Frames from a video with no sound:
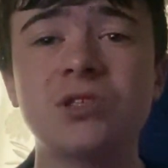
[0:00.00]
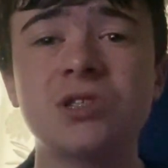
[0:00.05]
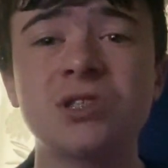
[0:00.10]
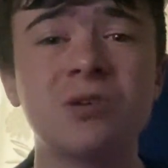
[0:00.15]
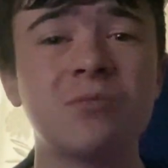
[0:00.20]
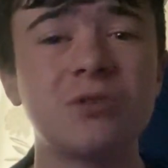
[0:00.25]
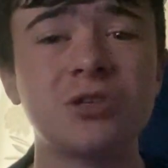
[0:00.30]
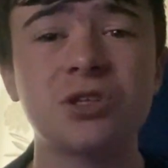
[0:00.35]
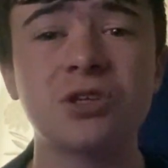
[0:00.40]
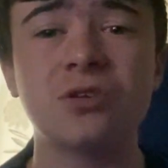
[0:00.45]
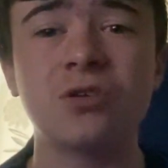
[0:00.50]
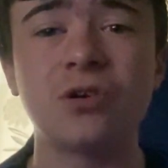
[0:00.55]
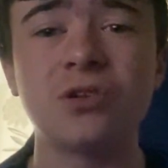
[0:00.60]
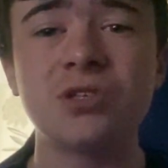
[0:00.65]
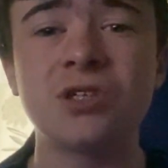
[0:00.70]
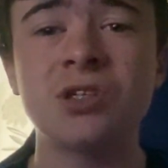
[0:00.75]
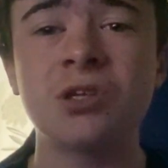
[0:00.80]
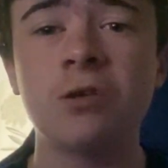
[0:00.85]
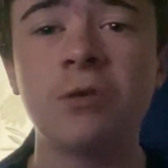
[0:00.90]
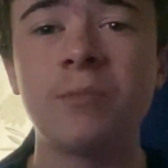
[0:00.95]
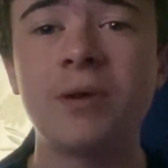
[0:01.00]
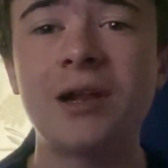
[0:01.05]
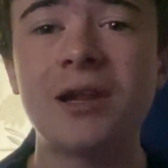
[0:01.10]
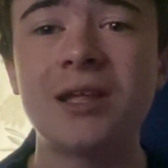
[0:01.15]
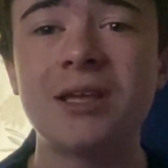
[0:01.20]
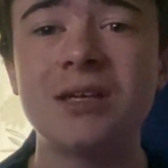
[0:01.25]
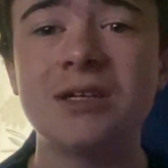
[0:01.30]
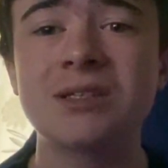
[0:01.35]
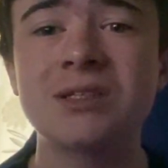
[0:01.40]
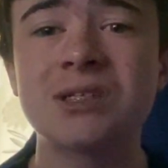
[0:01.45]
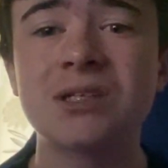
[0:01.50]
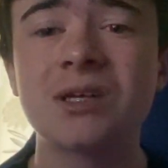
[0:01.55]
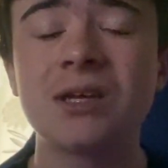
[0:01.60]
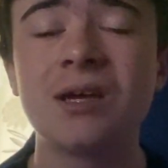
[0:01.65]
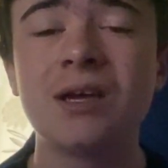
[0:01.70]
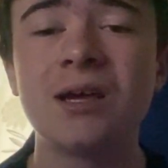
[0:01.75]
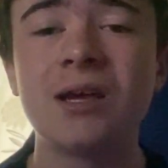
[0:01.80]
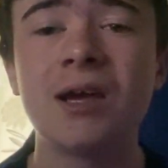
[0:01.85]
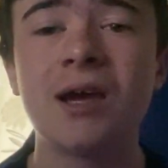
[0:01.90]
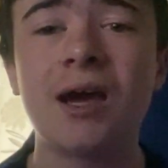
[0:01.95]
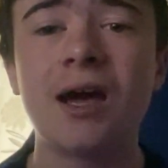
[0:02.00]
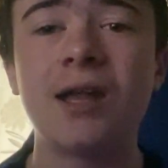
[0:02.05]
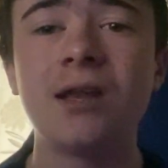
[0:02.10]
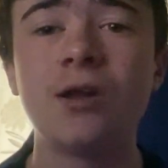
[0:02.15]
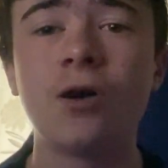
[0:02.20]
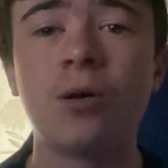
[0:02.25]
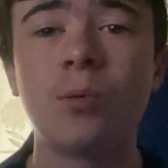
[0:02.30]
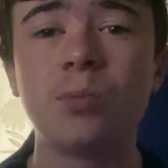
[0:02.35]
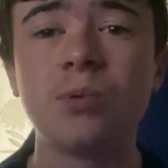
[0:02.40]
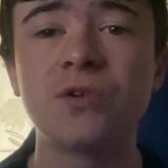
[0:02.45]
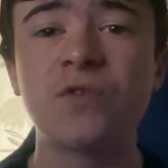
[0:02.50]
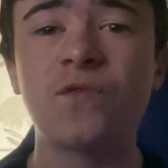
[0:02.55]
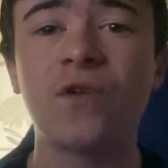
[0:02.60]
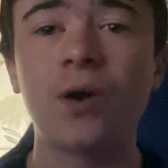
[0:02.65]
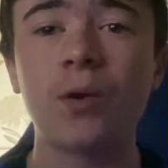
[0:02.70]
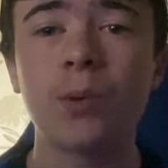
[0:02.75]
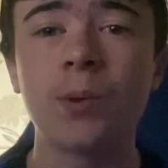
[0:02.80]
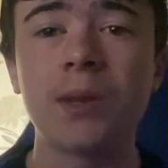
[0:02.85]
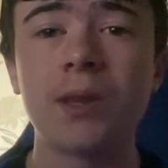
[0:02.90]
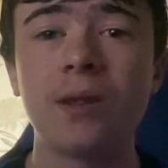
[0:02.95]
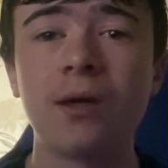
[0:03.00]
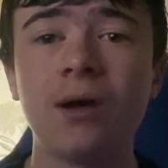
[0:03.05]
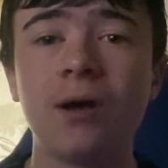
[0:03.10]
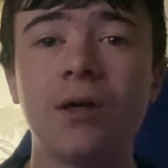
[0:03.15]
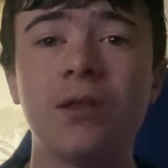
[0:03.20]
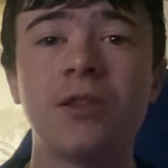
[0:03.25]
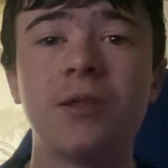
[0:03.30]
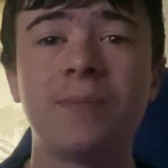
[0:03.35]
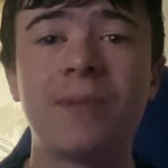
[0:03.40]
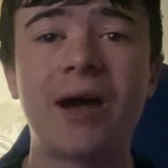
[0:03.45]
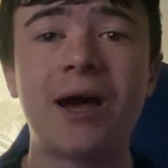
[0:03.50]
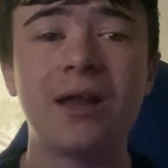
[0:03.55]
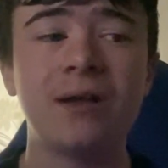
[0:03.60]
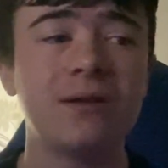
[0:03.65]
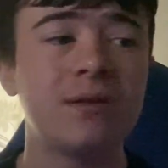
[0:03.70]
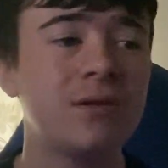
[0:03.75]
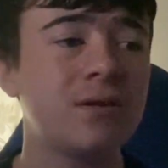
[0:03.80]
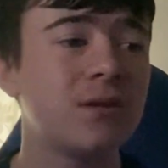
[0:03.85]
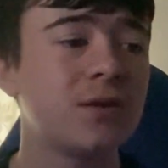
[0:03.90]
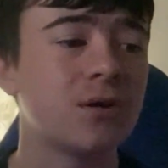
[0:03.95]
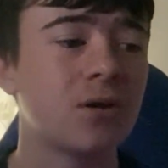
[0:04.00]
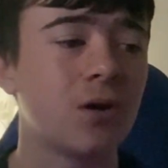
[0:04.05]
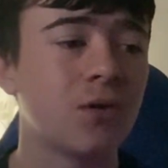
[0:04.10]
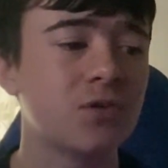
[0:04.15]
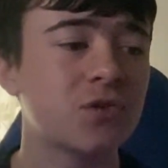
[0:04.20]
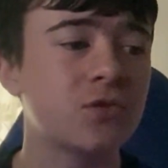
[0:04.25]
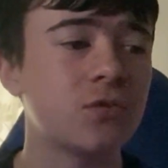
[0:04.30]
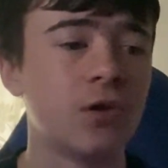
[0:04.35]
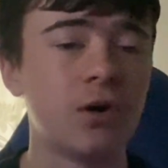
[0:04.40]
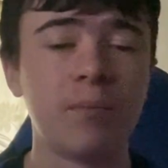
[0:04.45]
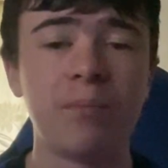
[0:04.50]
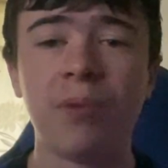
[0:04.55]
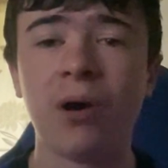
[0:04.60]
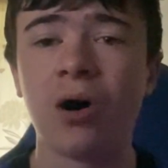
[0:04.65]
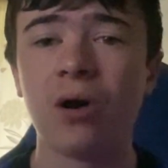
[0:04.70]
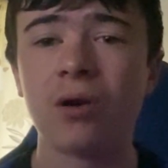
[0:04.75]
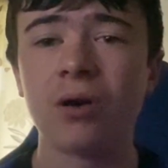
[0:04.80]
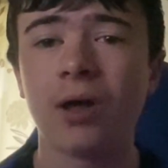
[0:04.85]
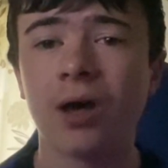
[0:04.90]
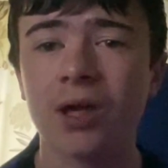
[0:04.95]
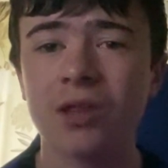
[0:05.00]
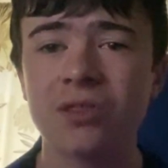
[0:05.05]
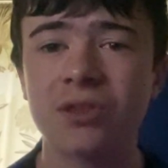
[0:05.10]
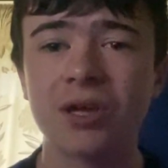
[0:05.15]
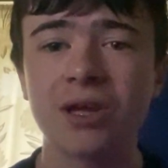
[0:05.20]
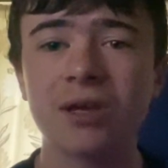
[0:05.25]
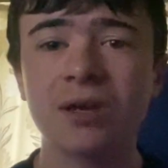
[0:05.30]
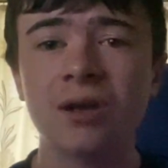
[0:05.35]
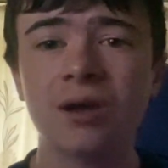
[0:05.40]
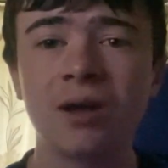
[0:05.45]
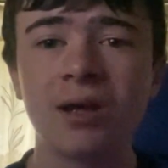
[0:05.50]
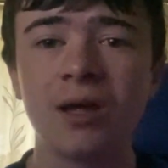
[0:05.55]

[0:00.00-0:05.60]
Someone should have gone to him at least, and no one was following the the man, the goal scorer, Bond, I think.